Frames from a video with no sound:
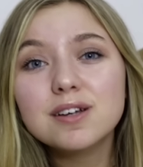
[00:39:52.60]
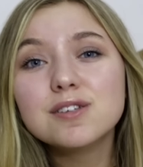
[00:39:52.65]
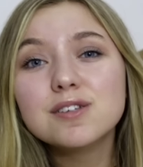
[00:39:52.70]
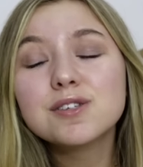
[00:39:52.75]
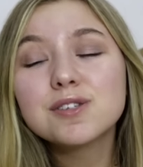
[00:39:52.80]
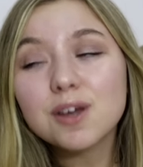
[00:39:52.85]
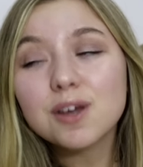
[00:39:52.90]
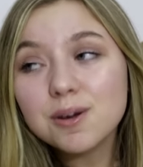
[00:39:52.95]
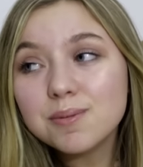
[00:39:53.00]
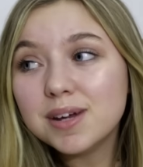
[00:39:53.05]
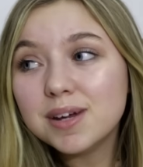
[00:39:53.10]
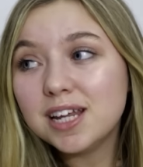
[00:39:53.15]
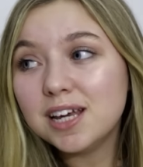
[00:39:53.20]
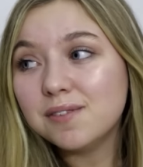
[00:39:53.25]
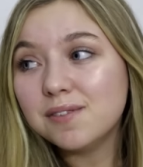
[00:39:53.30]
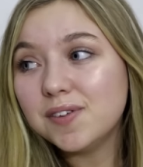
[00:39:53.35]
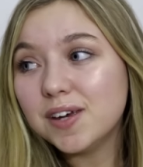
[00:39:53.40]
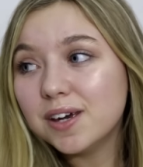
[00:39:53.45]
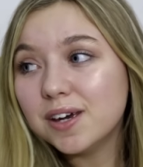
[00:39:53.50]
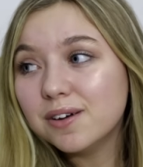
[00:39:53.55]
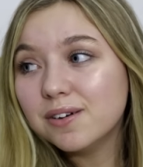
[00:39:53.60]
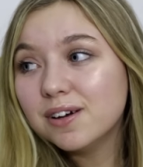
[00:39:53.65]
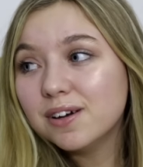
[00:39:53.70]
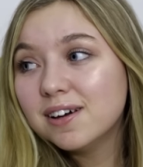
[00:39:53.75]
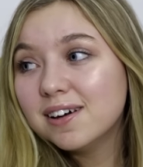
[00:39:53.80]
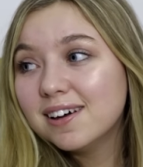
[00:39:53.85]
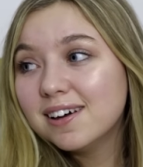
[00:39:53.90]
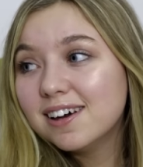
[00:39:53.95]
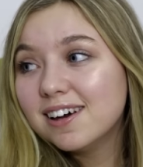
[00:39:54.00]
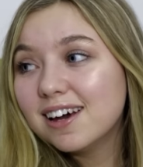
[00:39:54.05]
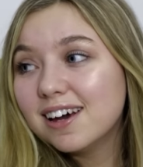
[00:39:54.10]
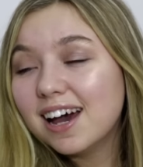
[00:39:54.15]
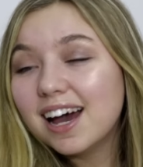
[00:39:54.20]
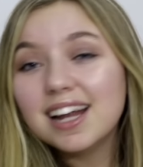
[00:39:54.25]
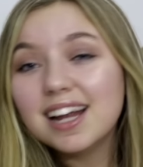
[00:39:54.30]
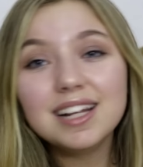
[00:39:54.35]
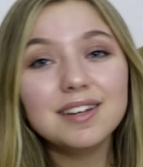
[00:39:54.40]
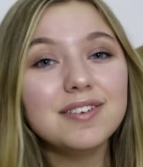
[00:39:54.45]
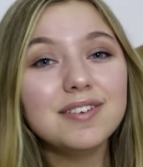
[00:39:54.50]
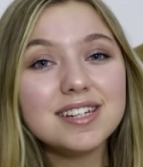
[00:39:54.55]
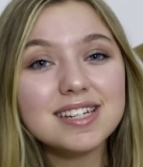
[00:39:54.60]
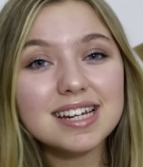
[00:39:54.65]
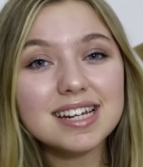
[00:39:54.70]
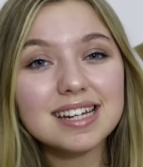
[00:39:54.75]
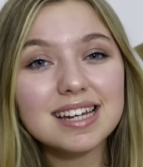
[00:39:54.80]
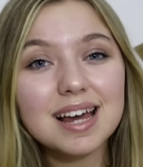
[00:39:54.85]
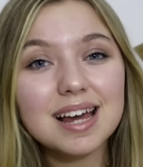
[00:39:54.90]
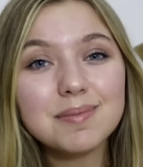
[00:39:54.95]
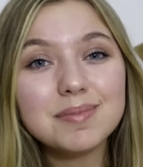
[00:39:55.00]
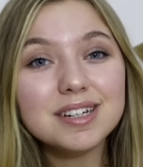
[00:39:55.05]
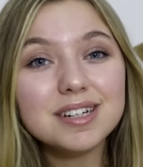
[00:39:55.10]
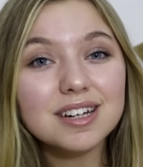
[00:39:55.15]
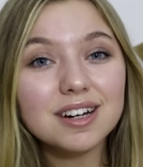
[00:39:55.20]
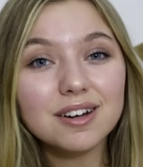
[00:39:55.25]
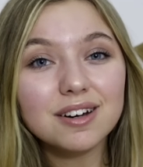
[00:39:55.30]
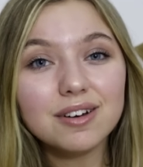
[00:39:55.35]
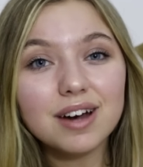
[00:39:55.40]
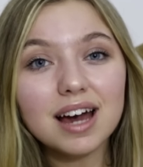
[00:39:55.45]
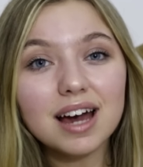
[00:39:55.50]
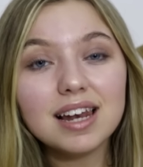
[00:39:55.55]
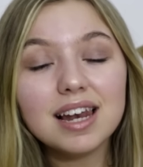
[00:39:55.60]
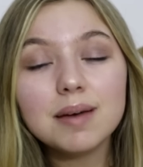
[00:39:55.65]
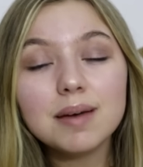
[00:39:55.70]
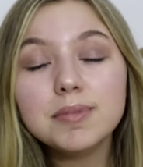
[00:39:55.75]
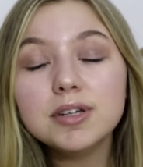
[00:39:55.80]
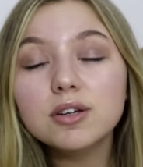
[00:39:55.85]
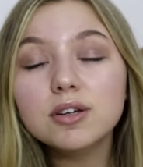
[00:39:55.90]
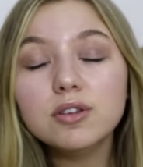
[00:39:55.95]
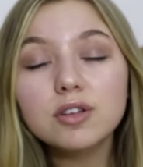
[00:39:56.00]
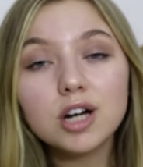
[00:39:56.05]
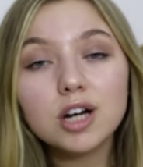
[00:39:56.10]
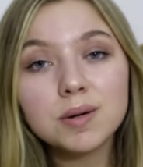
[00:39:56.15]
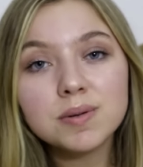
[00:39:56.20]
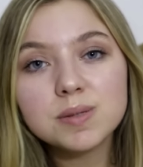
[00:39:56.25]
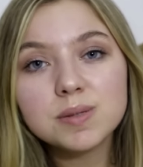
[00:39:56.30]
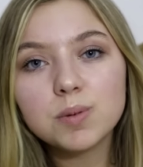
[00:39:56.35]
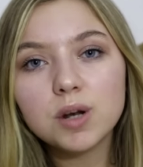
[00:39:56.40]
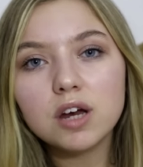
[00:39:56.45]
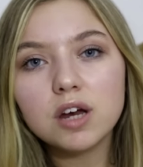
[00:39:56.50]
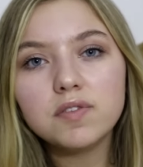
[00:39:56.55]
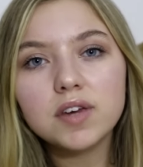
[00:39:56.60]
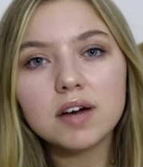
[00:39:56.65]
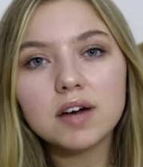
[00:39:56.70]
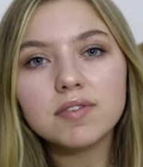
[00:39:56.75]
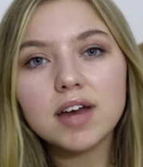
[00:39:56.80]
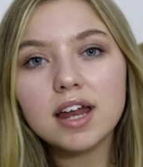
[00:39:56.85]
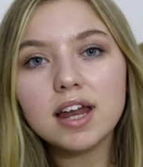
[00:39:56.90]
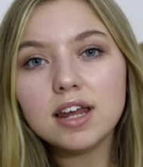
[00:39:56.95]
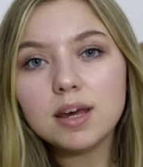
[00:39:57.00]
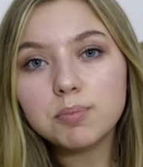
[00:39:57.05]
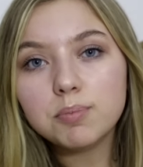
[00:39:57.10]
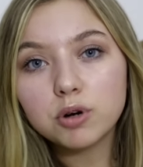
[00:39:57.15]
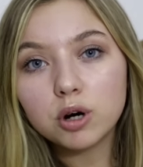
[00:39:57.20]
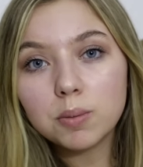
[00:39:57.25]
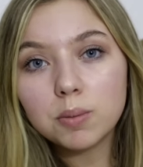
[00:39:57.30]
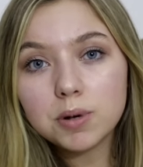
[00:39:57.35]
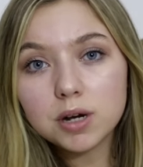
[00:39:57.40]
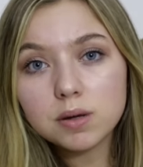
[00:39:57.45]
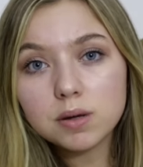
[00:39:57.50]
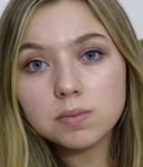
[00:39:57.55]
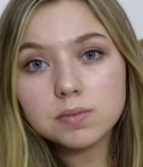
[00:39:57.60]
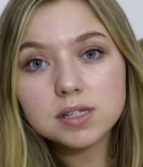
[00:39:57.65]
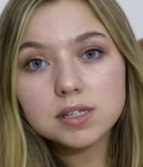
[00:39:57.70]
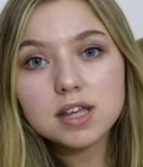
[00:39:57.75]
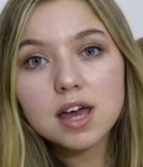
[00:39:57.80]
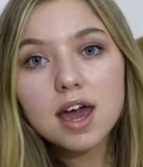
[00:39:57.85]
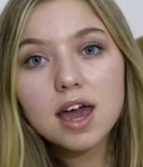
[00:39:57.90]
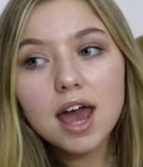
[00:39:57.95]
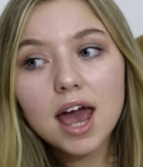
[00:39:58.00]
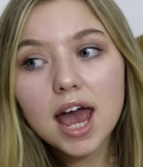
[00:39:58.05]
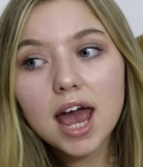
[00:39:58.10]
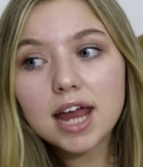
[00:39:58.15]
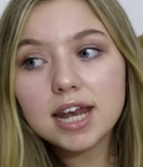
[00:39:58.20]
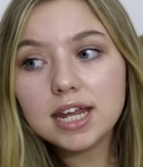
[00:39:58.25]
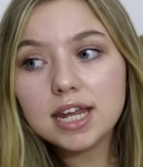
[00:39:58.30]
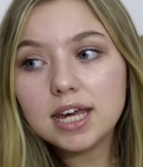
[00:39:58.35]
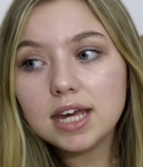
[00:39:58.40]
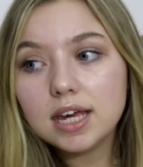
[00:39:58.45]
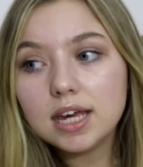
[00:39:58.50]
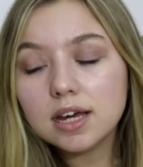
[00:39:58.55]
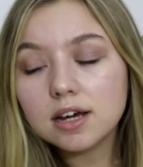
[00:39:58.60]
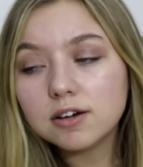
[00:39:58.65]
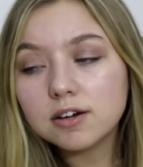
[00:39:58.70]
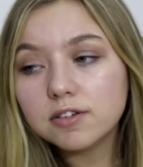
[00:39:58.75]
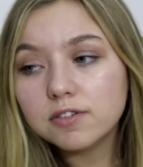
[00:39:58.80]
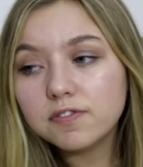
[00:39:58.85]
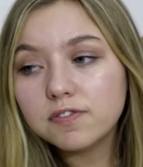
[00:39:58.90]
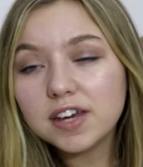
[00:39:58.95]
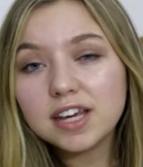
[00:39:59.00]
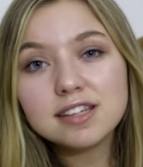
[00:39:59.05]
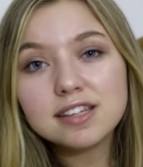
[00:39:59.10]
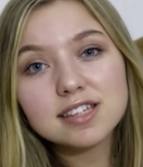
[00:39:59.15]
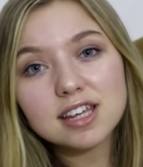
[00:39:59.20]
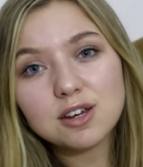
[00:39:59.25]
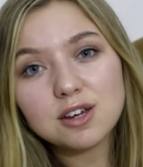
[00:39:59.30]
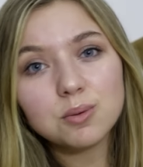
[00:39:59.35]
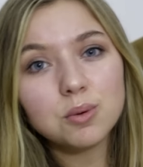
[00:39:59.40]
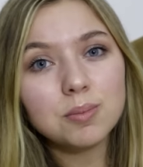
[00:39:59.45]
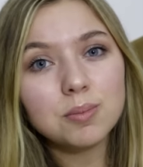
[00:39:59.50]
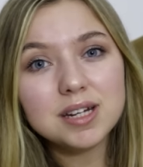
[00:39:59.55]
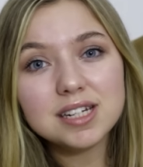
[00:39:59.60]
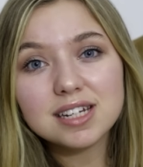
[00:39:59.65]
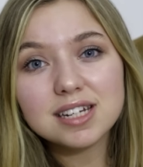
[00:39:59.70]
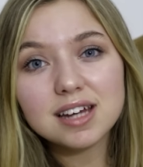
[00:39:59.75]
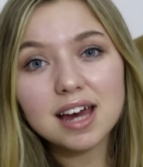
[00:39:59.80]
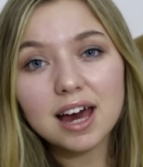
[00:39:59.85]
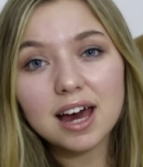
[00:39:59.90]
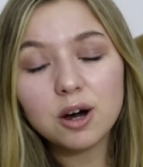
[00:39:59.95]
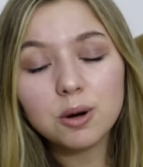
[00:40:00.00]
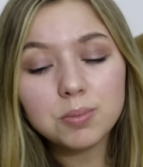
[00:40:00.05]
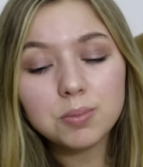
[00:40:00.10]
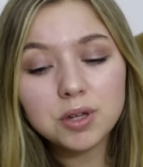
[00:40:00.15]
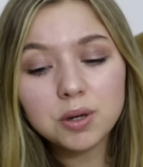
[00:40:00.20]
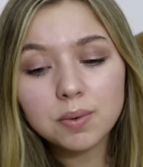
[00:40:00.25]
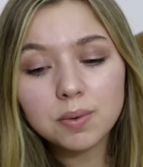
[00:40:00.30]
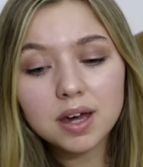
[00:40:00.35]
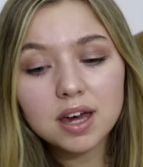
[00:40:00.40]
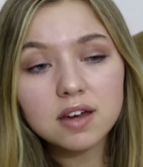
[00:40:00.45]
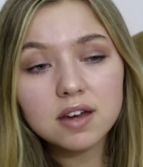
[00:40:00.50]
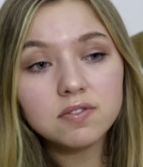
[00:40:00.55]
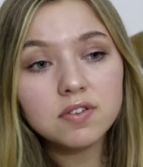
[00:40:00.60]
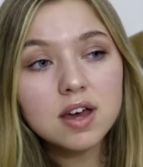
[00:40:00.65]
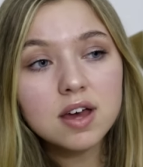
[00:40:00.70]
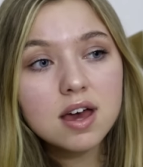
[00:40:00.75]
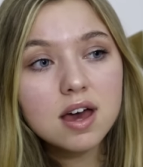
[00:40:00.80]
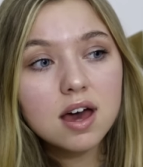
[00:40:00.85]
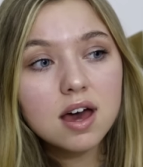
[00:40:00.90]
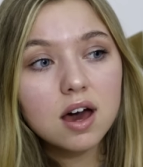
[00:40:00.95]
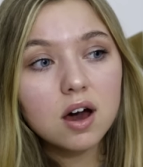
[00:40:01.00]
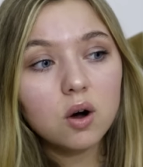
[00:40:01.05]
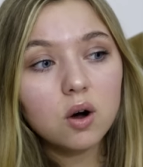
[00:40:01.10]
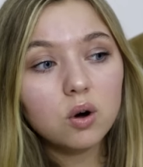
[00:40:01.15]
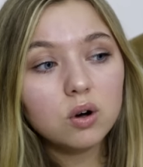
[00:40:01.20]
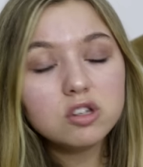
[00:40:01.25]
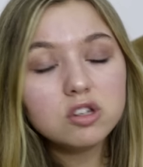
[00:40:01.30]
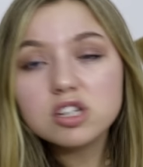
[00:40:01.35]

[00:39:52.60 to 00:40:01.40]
so many of you. And if it did, let me know. And let me know in the comments below if you have any problems, any things that you want me to help you with, or